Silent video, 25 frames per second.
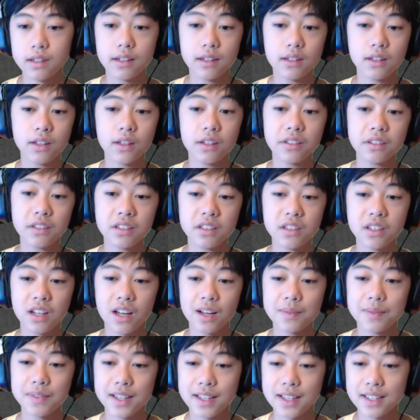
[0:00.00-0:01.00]
London
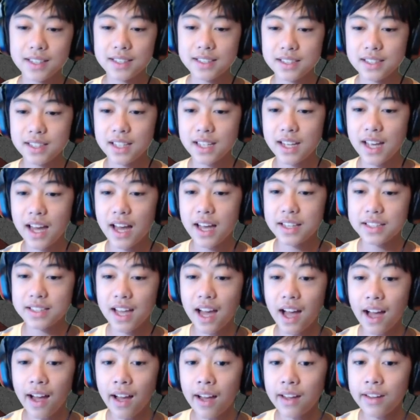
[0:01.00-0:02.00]
obviously has
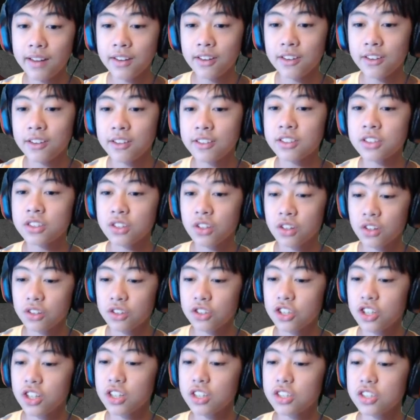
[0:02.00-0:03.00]
higher
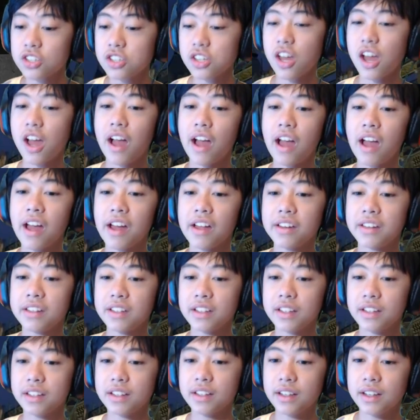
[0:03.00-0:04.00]
searches, and
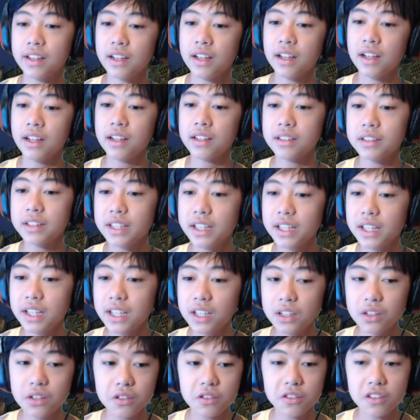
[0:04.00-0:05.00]

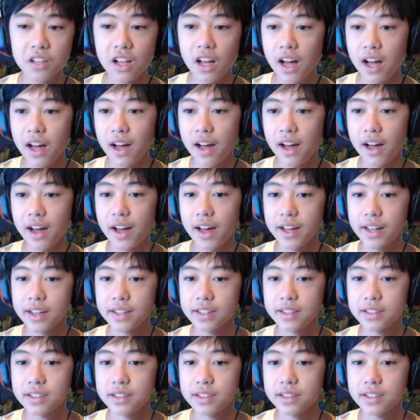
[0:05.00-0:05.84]
legal highs.